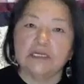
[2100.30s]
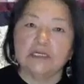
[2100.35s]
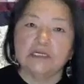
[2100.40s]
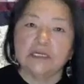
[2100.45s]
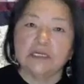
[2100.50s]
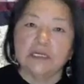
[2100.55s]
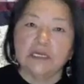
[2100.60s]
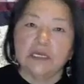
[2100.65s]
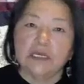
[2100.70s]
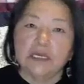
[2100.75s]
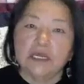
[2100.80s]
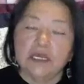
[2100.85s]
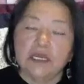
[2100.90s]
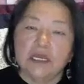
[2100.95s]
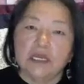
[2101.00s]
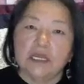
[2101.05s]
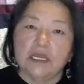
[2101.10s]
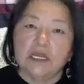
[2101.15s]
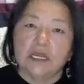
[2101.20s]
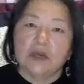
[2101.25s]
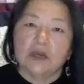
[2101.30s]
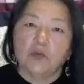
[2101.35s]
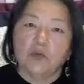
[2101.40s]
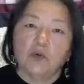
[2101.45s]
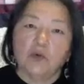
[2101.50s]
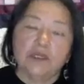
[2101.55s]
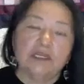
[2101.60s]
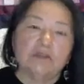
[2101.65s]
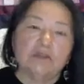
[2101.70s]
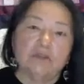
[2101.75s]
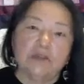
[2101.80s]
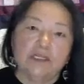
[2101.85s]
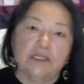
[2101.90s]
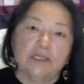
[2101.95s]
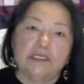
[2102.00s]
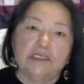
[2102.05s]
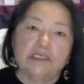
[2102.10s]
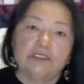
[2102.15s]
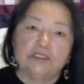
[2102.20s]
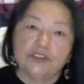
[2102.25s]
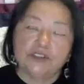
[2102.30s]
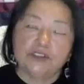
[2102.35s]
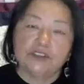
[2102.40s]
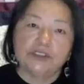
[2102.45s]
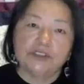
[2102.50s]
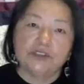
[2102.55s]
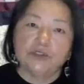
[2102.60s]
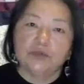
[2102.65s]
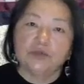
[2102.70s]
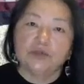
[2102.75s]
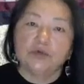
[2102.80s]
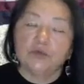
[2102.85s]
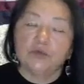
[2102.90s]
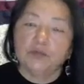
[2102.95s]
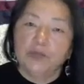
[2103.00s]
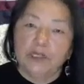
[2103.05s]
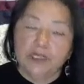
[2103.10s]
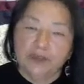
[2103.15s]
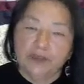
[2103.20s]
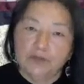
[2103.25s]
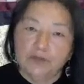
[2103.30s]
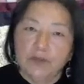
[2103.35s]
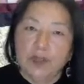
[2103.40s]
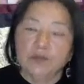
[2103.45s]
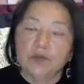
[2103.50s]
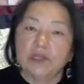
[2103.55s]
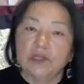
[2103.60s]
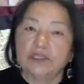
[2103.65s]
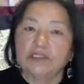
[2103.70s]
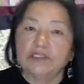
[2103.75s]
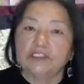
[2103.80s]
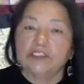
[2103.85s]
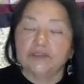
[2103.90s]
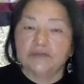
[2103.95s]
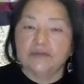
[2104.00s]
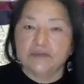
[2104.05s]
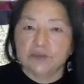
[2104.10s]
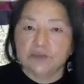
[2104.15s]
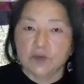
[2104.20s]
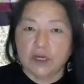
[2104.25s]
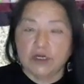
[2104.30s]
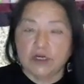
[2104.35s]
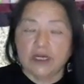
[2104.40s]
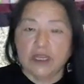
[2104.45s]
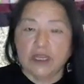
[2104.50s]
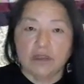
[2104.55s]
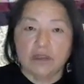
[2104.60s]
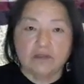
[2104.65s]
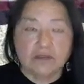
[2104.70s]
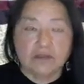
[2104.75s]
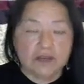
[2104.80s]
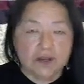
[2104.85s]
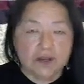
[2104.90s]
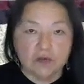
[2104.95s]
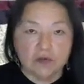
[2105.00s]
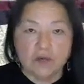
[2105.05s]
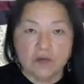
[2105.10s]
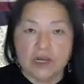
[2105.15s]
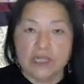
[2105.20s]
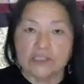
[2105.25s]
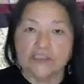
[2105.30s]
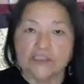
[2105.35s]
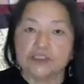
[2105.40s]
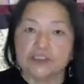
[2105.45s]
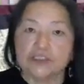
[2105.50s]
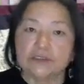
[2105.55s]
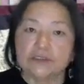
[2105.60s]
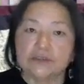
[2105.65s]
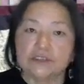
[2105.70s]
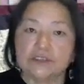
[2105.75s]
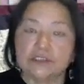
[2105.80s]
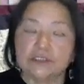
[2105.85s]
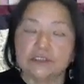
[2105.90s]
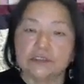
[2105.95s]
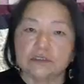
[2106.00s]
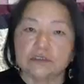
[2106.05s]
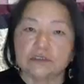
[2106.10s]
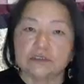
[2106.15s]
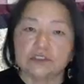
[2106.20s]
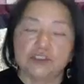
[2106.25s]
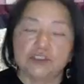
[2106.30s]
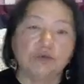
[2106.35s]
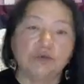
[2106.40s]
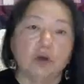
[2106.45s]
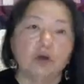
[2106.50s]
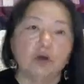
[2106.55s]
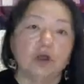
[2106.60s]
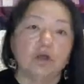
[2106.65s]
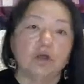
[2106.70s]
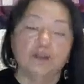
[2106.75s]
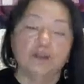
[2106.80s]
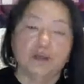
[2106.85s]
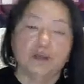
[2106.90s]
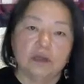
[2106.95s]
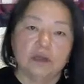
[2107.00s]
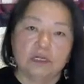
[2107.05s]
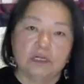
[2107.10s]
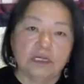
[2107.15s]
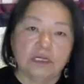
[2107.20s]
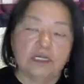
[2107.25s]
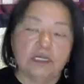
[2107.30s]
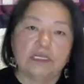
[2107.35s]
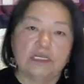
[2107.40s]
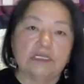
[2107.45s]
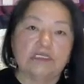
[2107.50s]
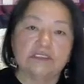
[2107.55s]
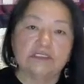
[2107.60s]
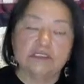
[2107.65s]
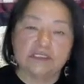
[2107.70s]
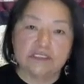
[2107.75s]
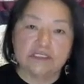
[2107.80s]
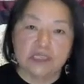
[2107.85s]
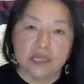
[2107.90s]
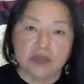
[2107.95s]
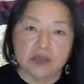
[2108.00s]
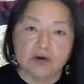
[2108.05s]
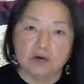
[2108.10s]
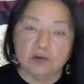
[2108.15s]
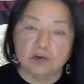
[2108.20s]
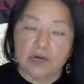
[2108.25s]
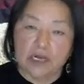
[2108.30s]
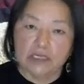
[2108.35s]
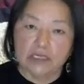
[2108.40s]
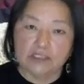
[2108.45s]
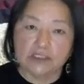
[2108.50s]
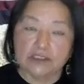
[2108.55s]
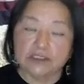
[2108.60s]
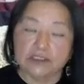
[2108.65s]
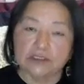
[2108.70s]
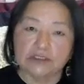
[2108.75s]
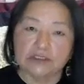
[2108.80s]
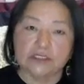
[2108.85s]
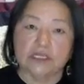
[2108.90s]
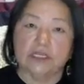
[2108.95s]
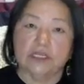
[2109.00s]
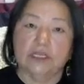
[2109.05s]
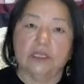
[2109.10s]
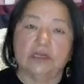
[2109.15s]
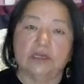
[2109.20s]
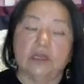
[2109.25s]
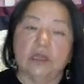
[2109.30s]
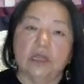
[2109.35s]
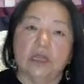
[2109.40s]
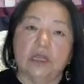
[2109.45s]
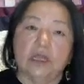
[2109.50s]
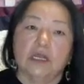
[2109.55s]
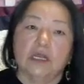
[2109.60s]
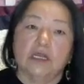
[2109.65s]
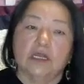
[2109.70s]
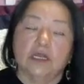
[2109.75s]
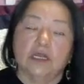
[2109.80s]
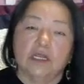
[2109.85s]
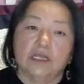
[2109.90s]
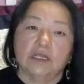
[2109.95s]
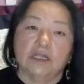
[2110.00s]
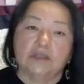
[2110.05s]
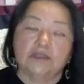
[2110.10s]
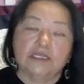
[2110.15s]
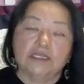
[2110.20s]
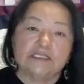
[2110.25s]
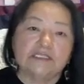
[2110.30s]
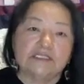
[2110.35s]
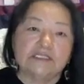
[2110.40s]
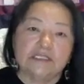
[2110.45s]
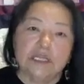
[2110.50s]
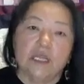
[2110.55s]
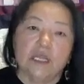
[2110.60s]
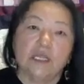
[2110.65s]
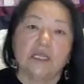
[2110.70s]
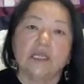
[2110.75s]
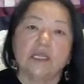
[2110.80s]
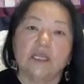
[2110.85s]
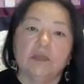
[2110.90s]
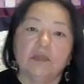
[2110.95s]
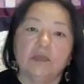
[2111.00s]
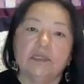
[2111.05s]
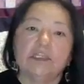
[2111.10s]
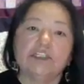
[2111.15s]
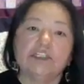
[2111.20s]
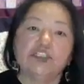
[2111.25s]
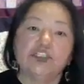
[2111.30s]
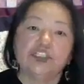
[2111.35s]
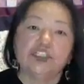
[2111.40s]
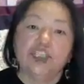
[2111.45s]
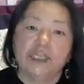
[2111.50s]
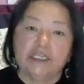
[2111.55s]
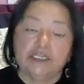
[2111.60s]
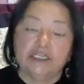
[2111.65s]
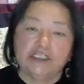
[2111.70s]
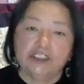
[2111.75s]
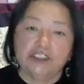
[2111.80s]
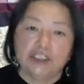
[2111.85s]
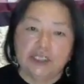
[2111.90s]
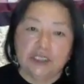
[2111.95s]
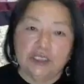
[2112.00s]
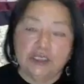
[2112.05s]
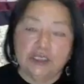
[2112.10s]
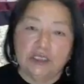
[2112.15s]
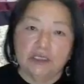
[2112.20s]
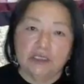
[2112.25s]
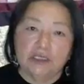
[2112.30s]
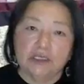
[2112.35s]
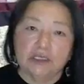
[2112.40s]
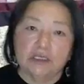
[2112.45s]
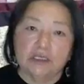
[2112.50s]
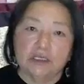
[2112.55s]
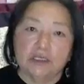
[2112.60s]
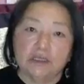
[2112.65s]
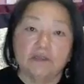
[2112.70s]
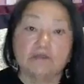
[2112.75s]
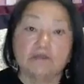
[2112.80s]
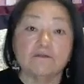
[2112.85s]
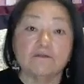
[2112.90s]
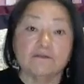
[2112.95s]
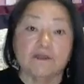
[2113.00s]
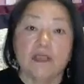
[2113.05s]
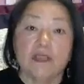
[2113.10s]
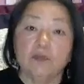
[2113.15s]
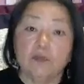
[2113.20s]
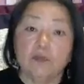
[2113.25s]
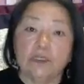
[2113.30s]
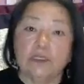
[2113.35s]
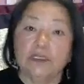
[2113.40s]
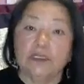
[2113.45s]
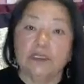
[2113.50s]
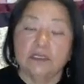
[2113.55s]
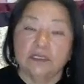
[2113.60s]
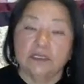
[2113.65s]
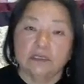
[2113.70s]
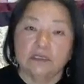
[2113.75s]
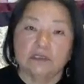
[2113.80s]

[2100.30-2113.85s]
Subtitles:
it, what it means to many of my relatives right now that are ranchers, to all the non-Indians that are ranchers. And this time is changing their family.